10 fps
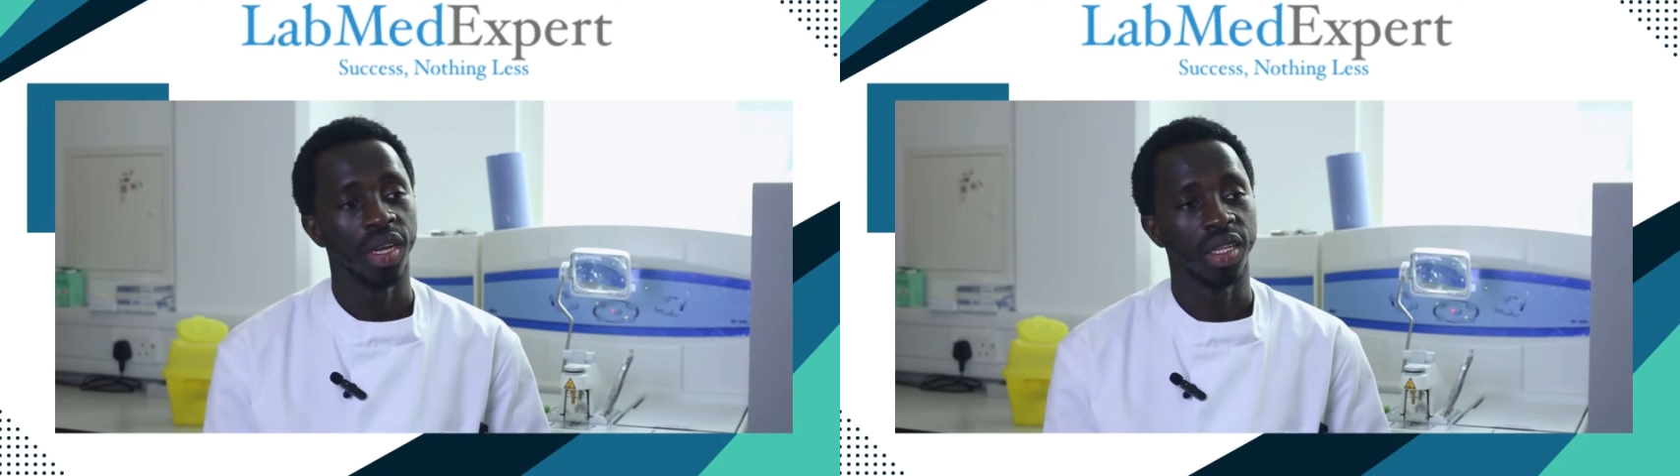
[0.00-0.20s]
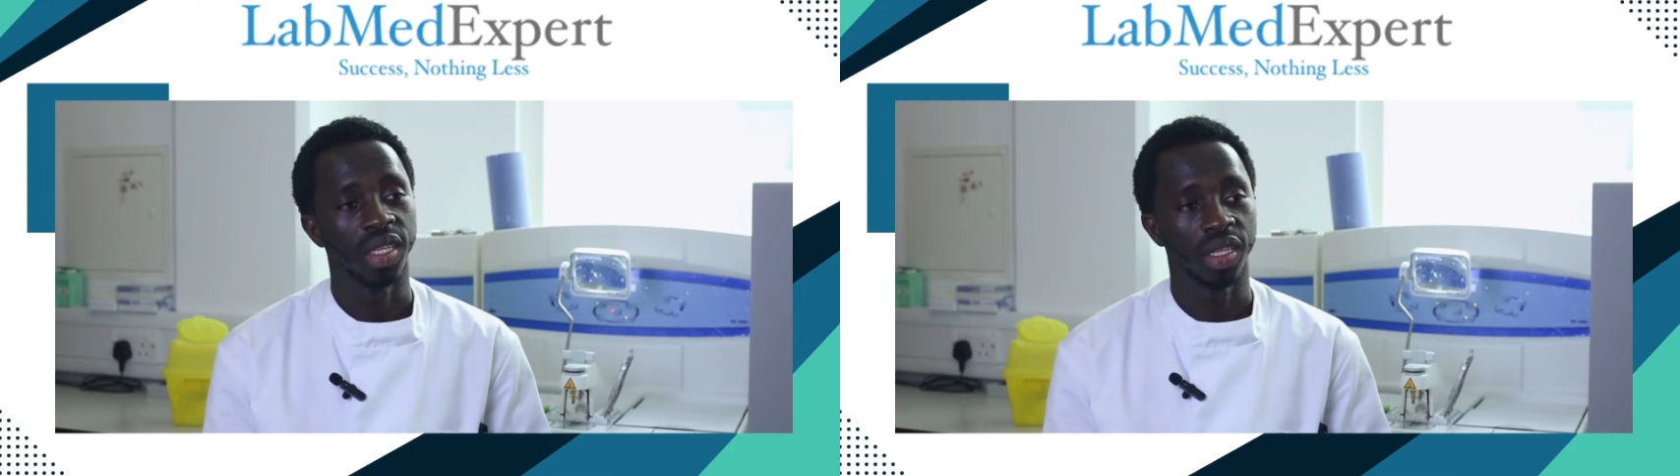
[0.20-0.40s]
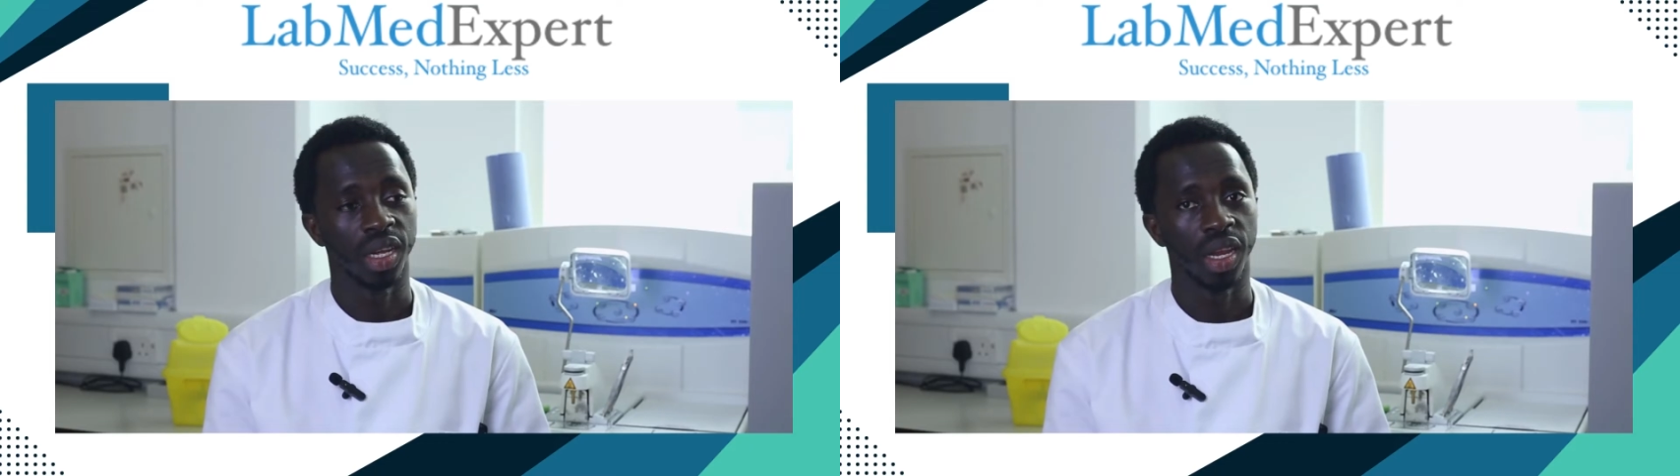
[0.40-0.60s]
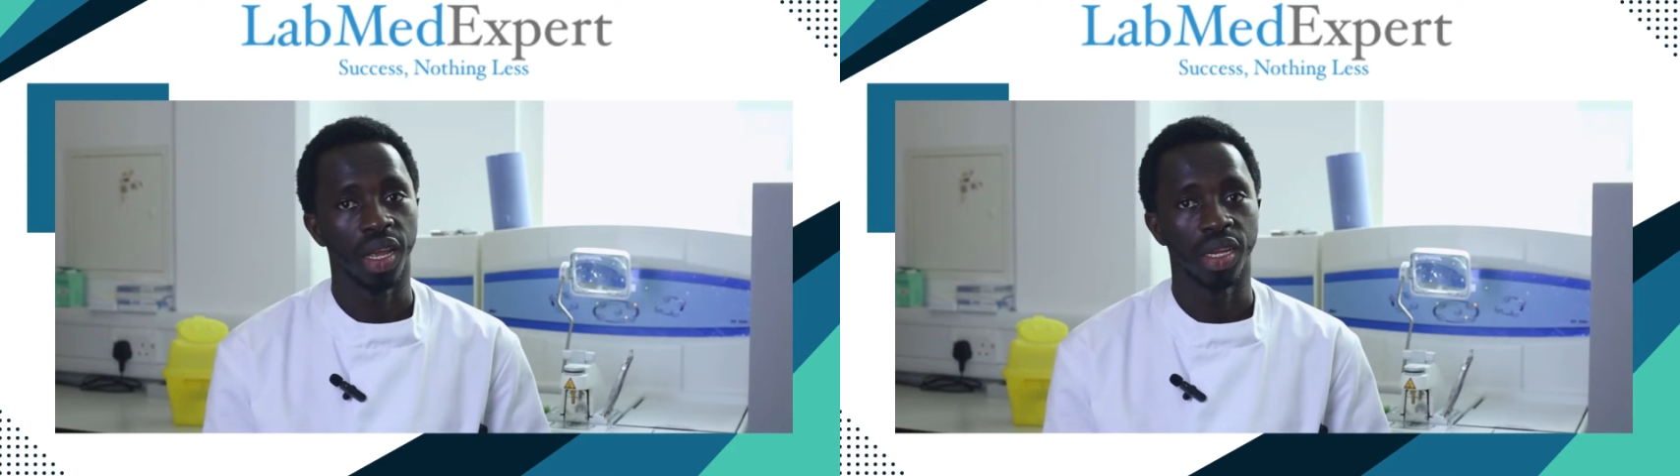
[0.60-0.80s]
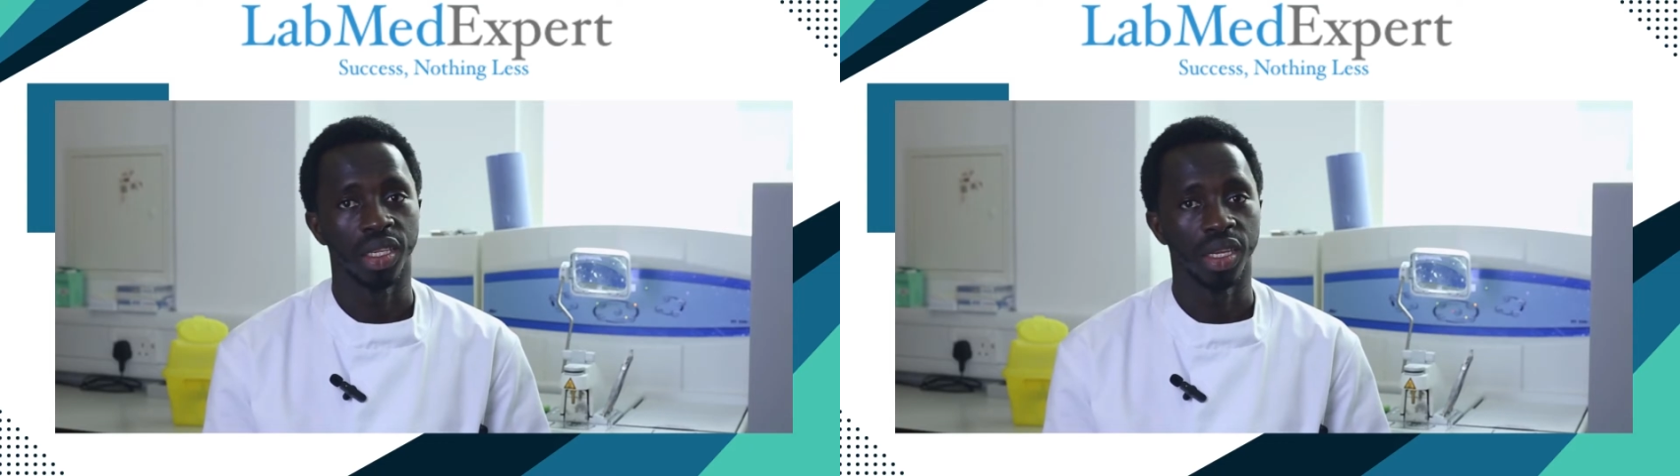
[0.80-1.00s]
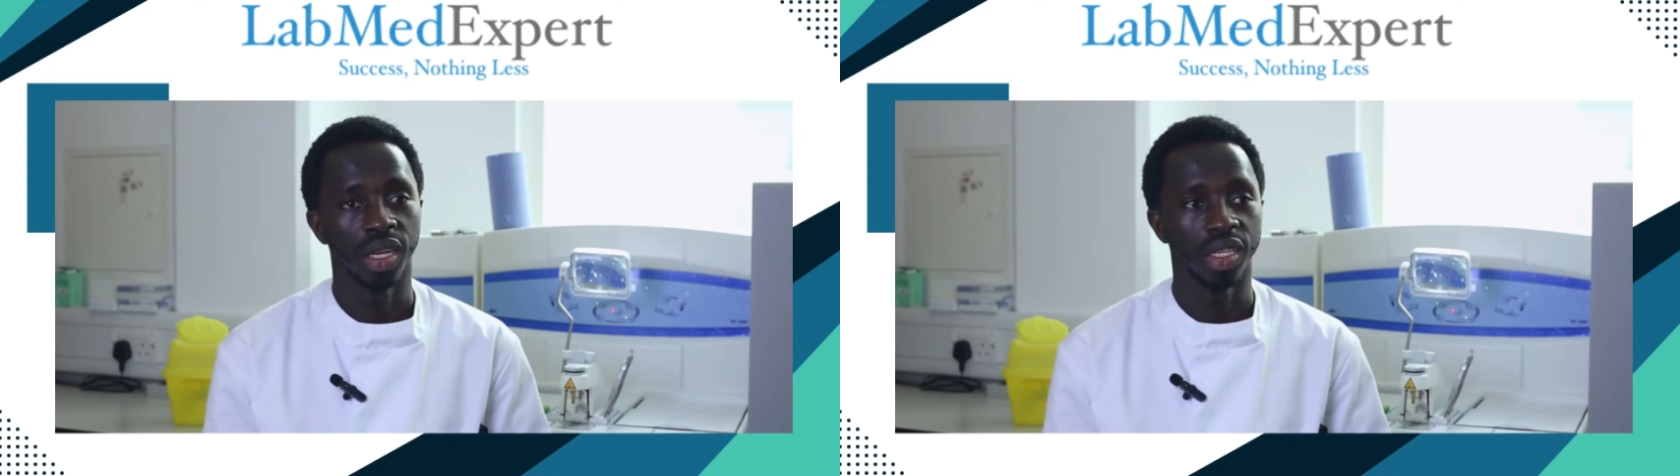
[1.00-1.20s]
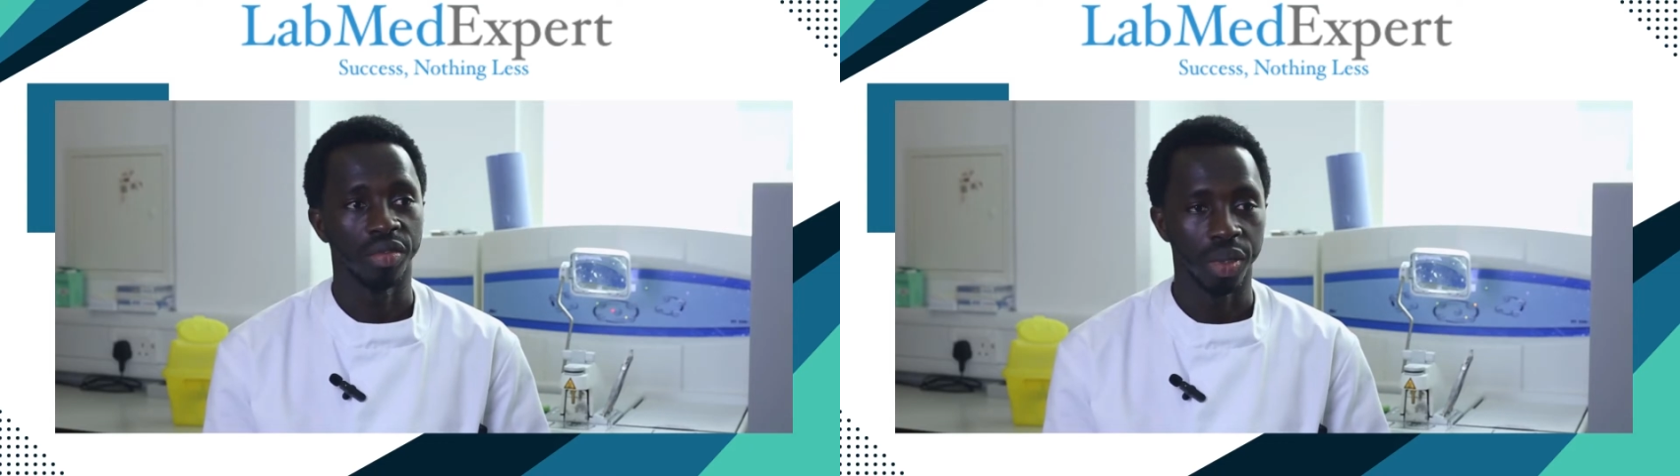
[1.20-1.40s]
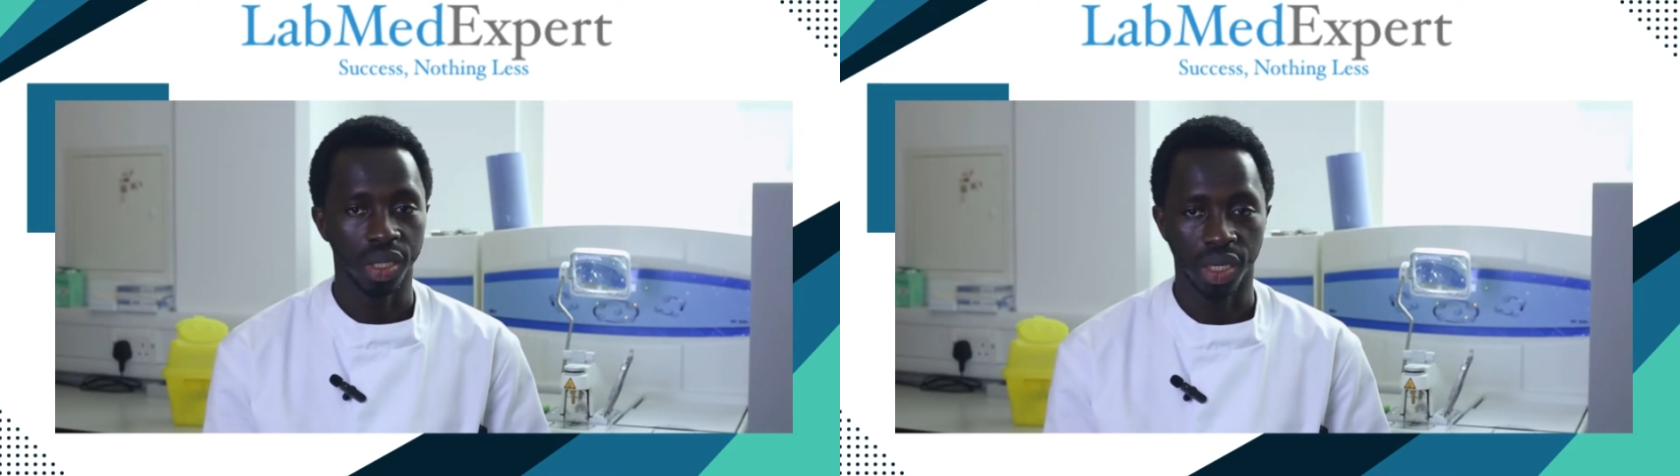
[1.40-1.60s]
It's exactly as
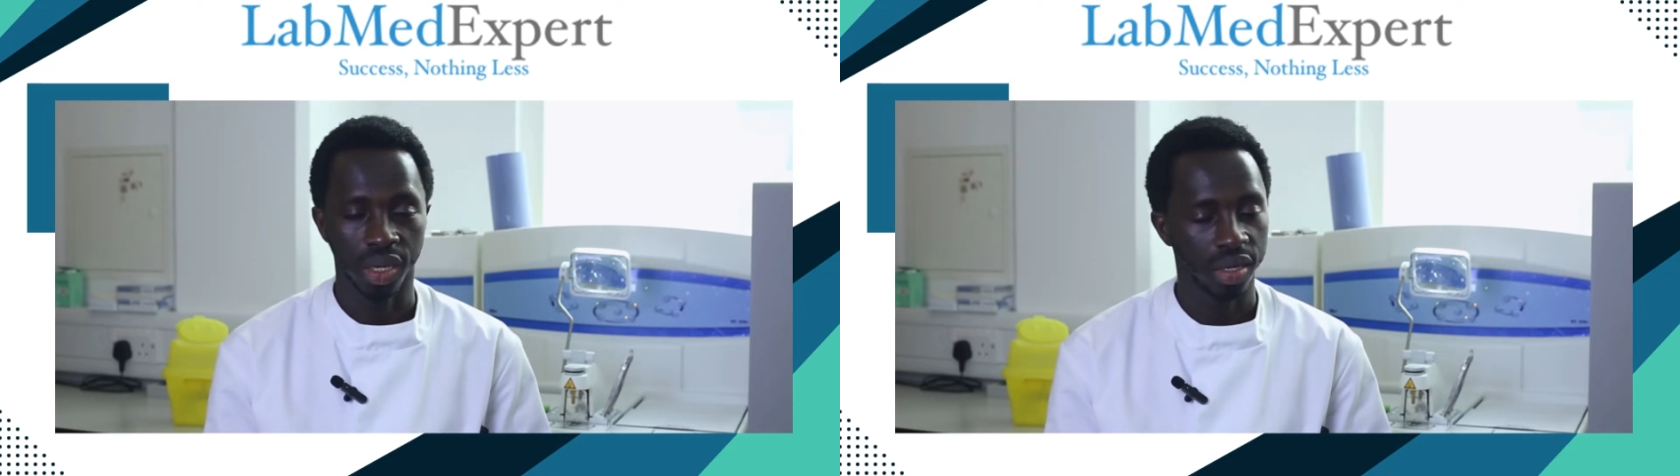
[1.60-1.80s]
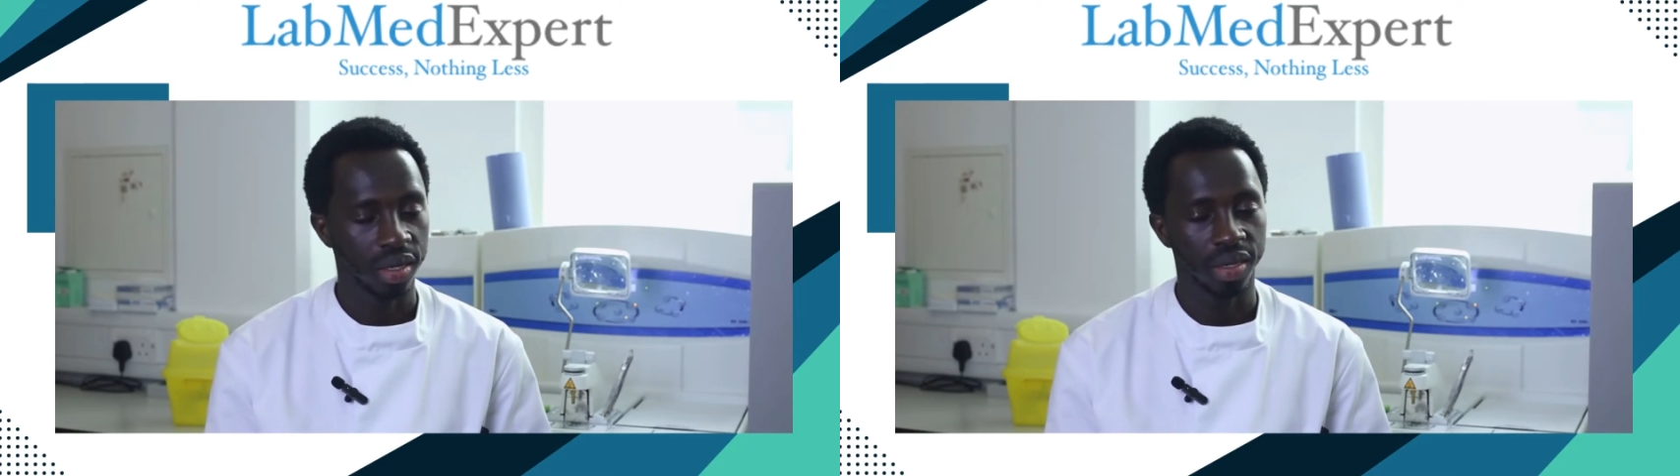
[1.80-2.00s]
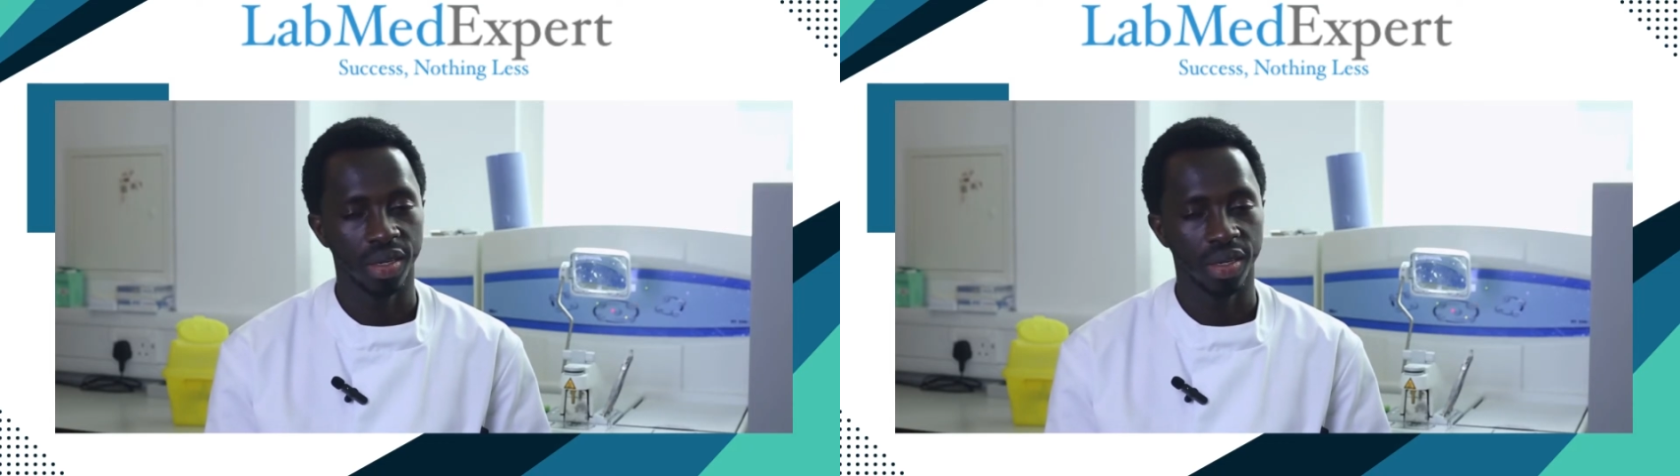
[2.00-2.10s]
it's been said.